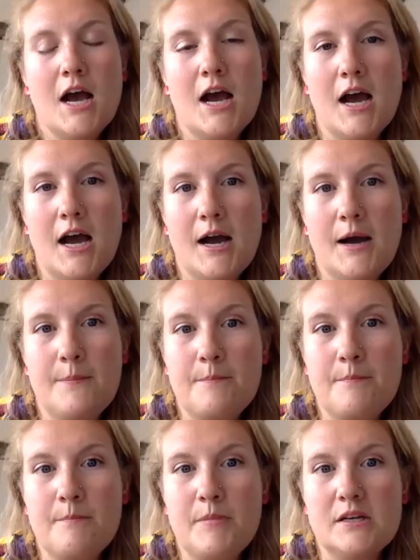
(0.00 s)

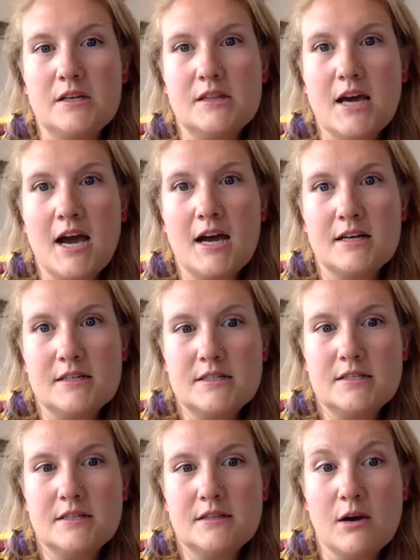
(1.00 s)
But that
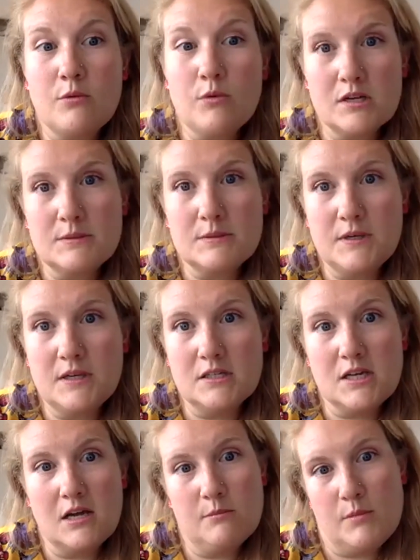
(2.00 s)
work's being
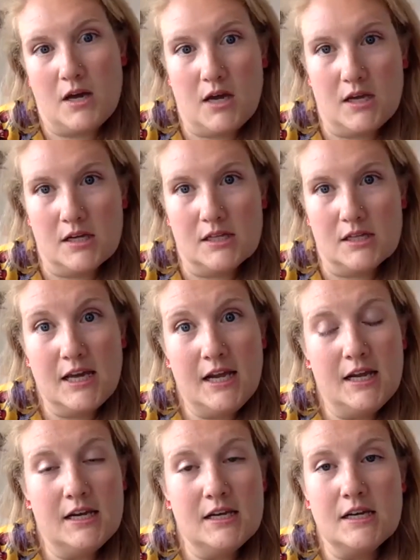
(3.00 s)
done by
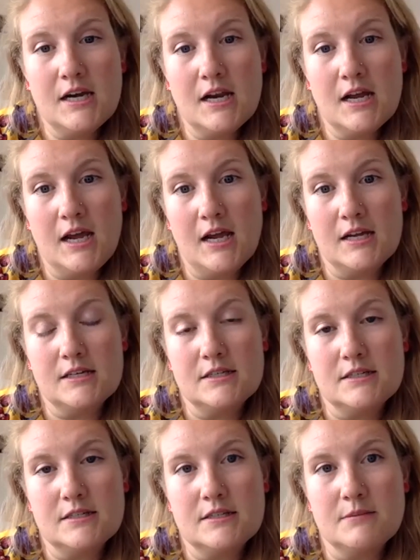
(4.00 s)
Elaine
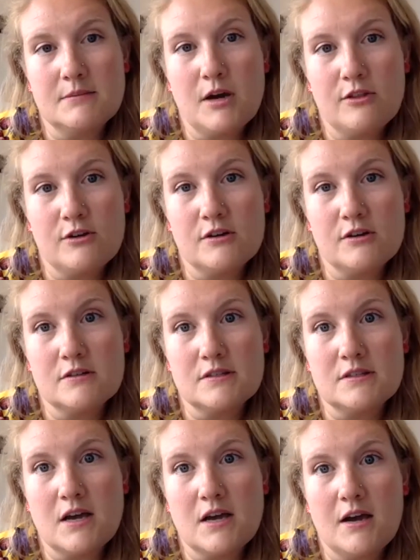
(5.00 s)
and some
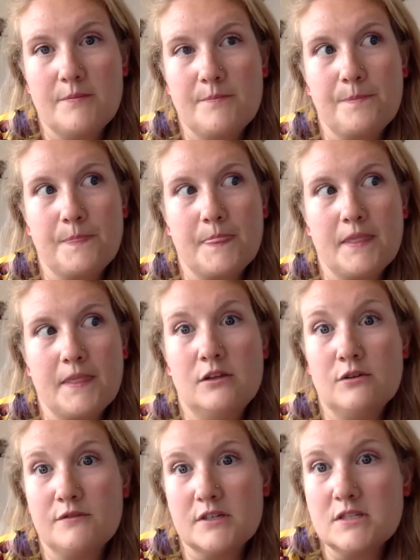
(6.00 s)
others at
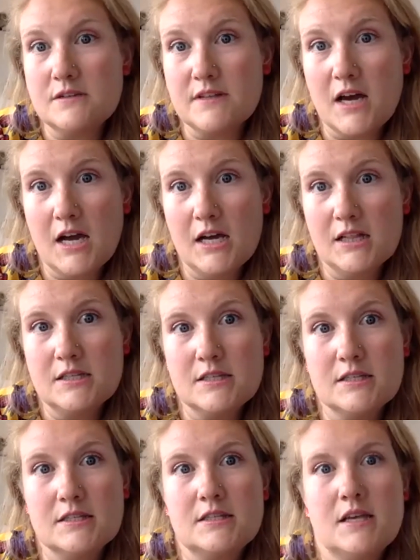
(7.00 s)
University of the
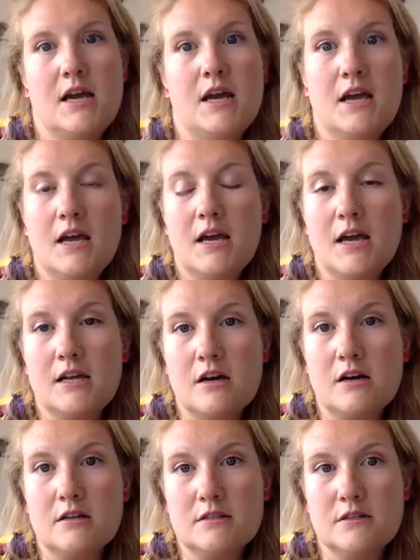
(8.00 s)
Highlands, and
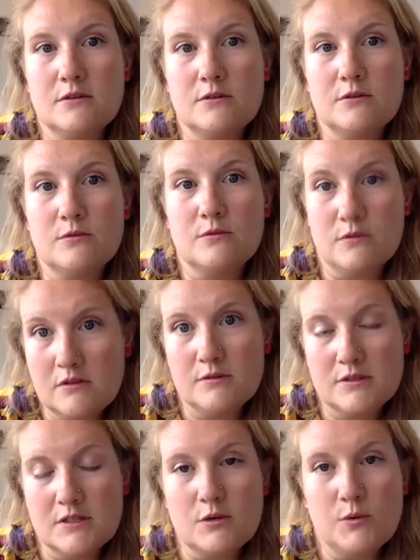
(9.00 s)
also
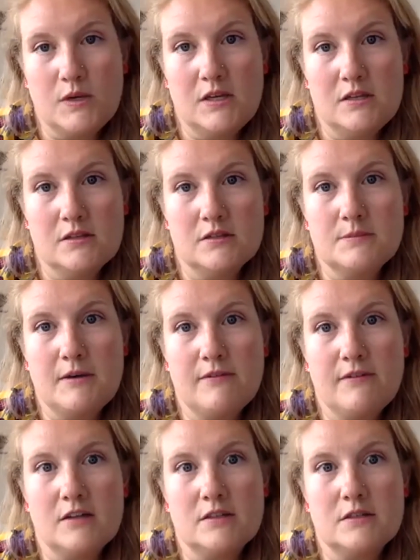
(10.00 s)
those at Queen's
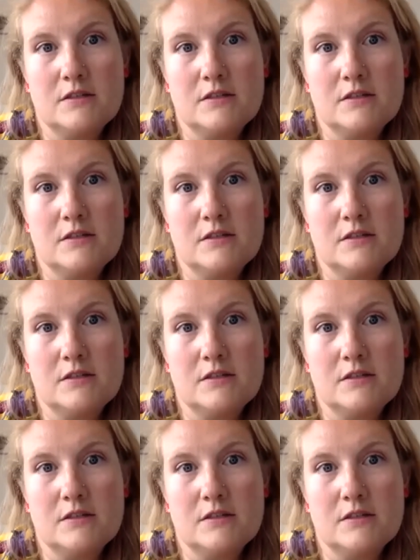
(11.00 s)
Belfast.